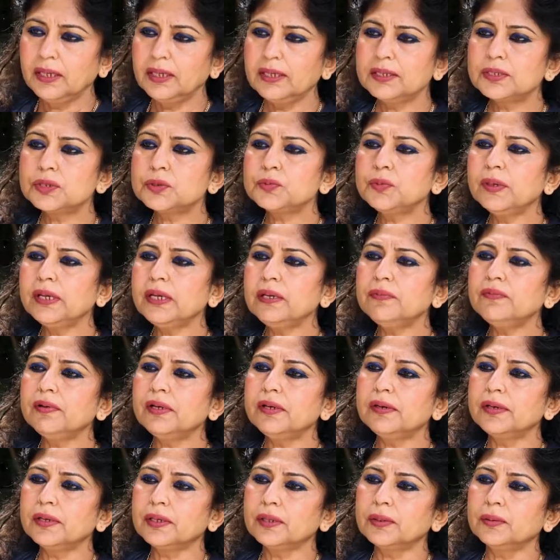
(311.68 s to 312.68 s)
It's very
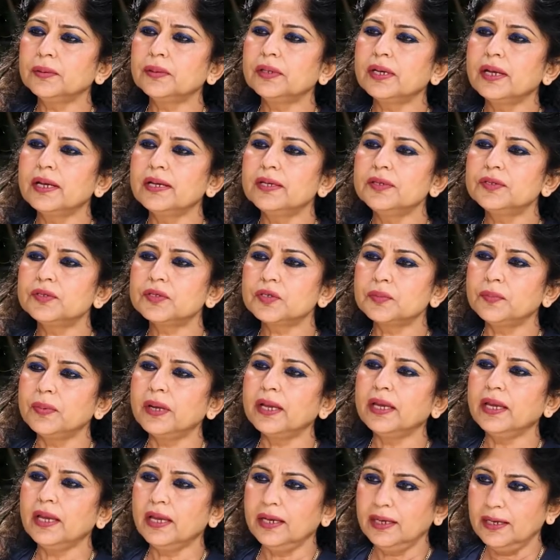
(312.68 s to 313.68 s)
well recognized
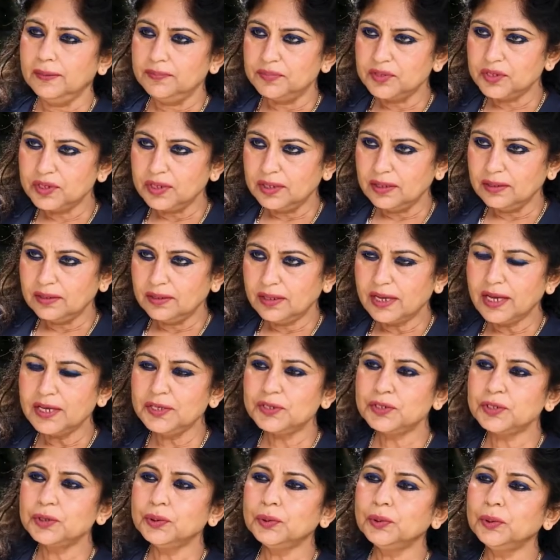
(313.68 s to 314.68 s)
by NMC.
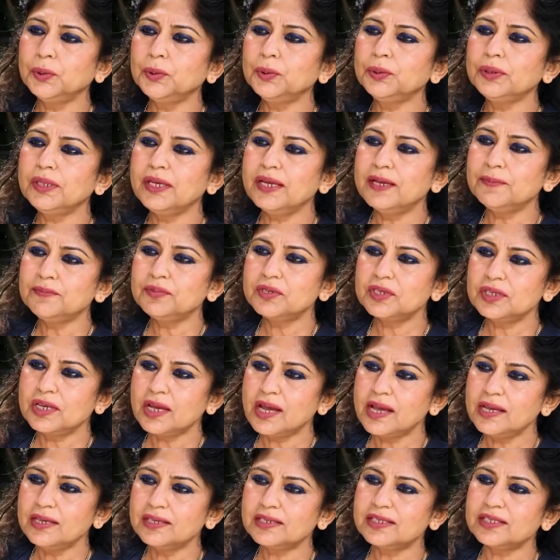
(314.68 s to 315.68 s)
As you know, the
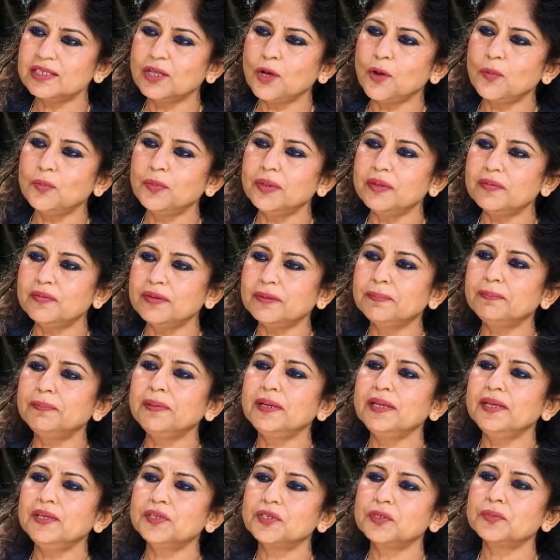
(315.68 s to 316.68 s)
MCI is now being
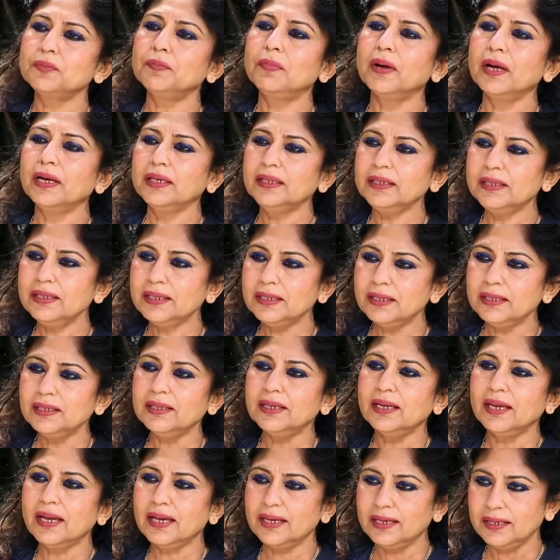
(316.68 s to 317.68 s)
replaced by
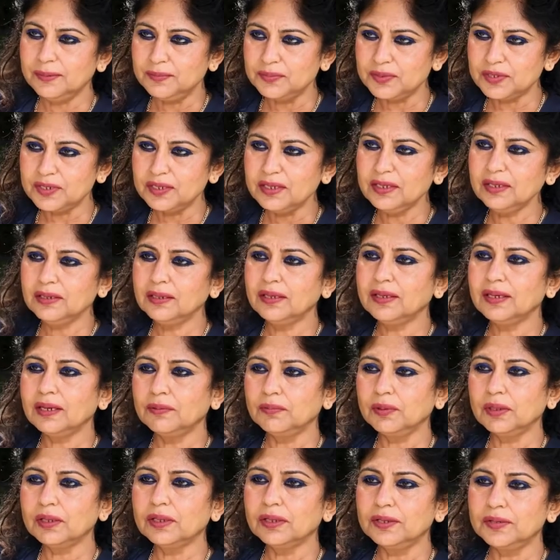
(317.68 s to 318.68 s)
the NMC
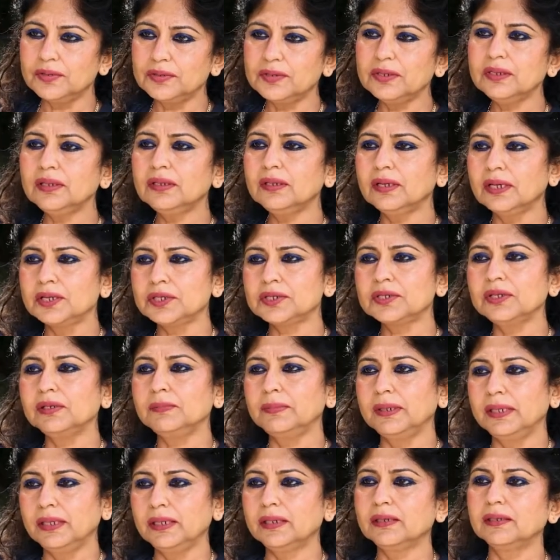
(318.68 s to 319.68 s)
in our country,
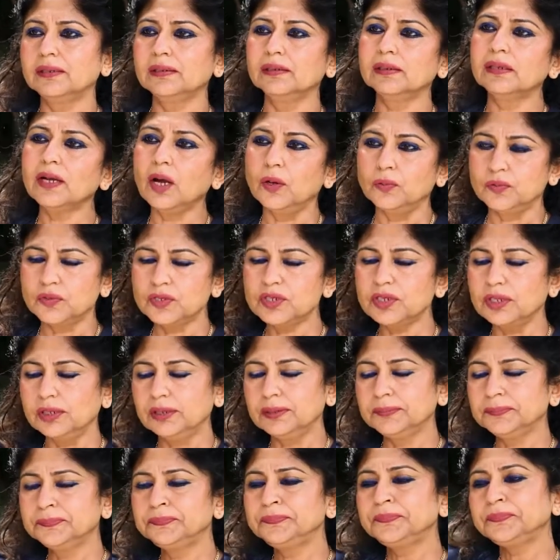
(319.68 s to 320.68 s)
National Medical
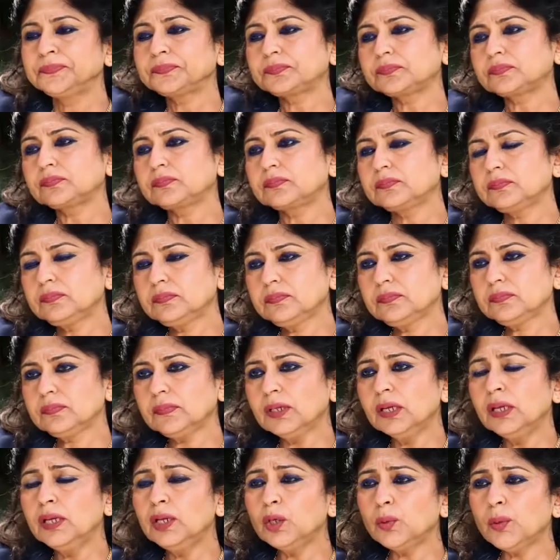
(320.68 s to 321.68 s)
Council.
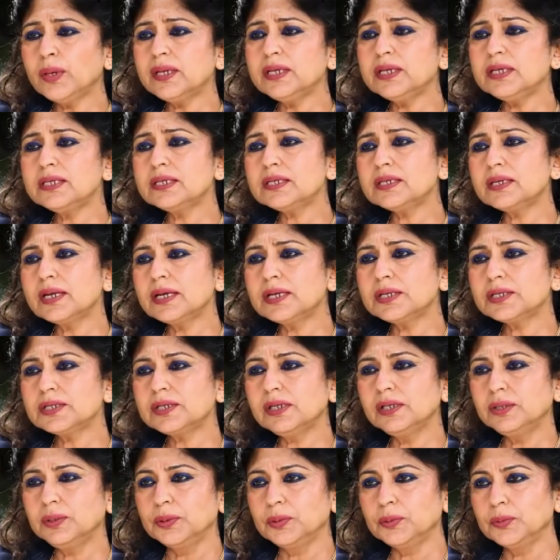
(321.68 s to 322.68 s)
Noida
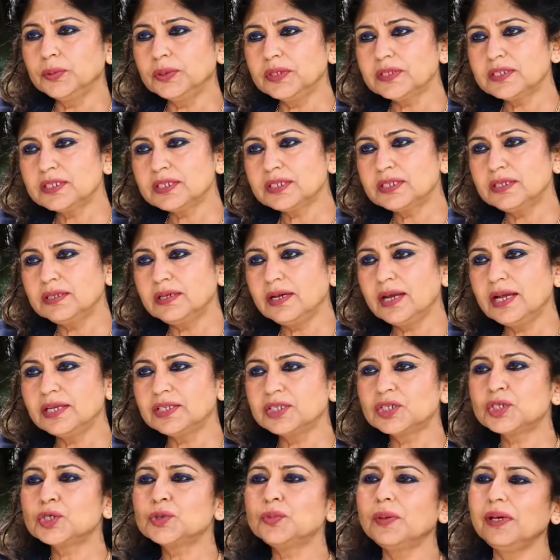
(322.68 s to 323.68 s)
International University
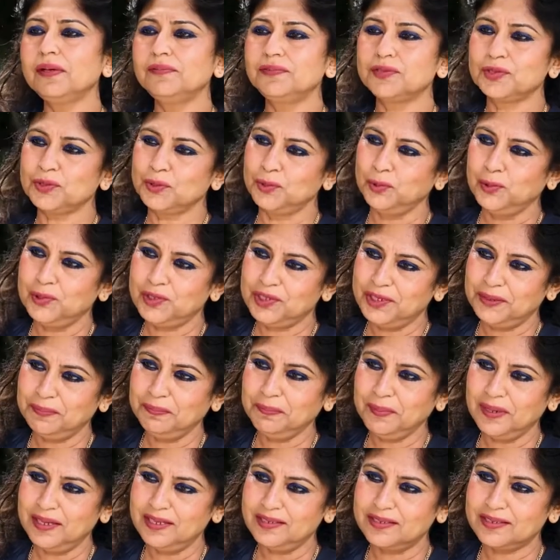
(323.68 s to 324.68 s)
has 12 schools
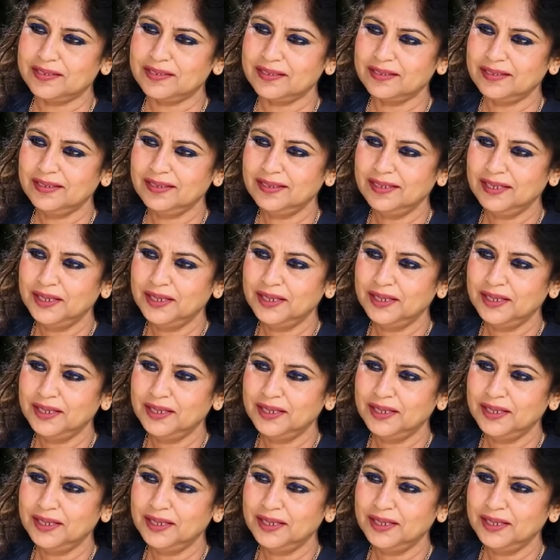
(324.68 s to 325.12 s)
in place.